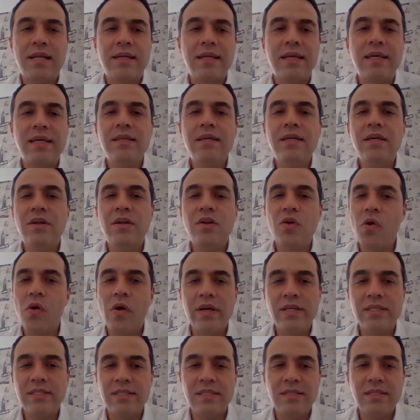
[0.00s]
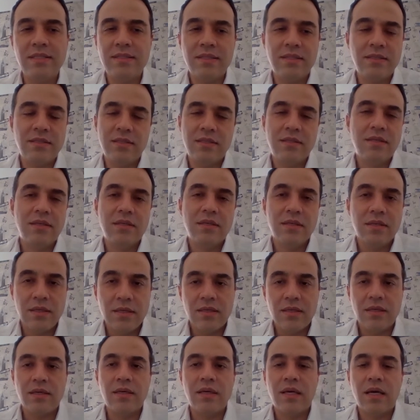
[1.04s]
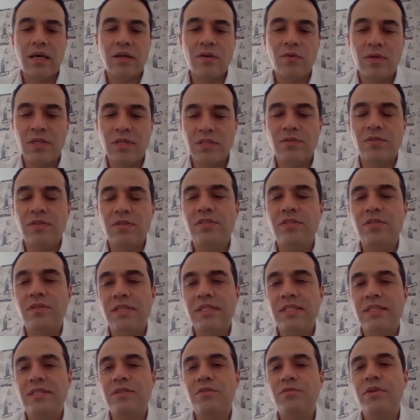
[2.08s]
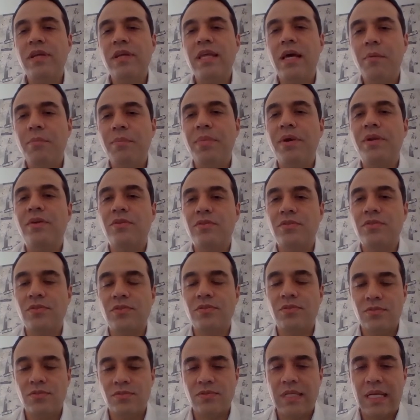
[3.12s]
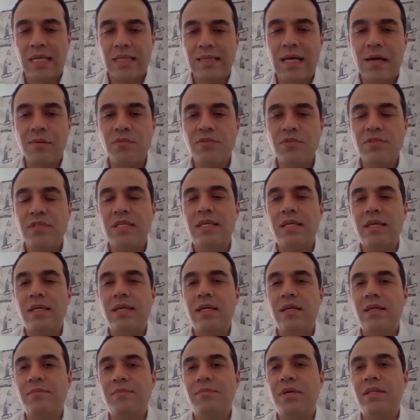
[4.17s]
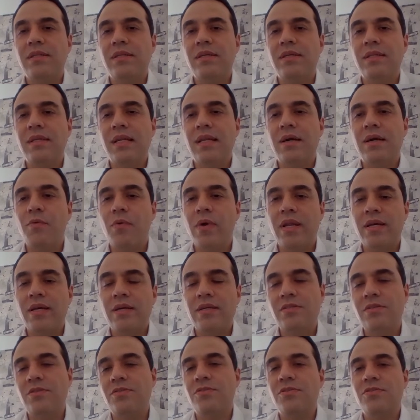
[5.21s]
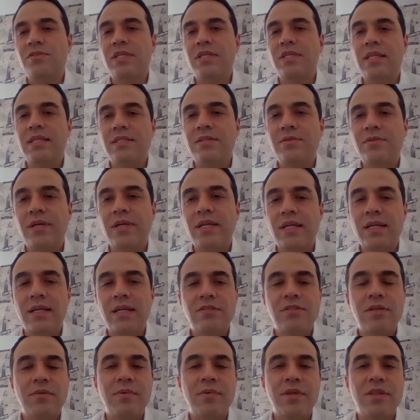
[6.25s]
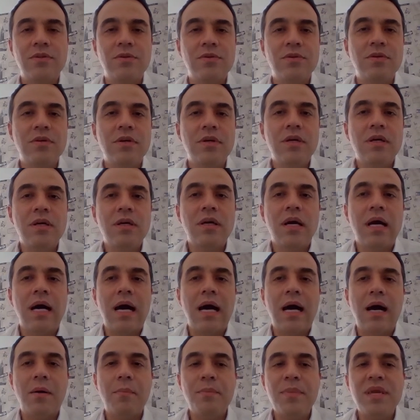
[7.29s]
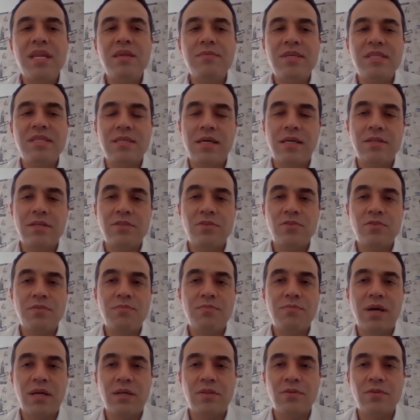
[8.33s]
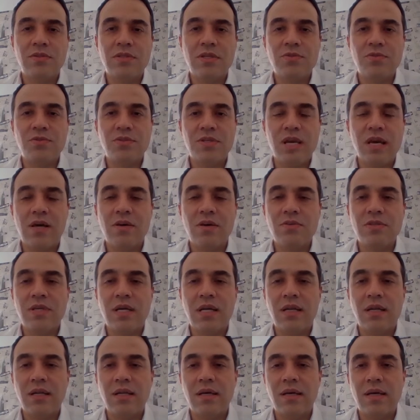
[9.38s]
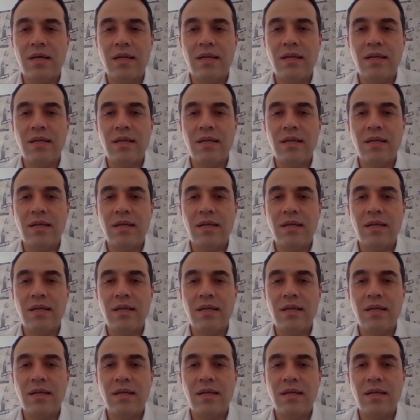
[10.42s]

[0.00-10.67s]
accept that more willingly than if we present something associated to infrastructure development.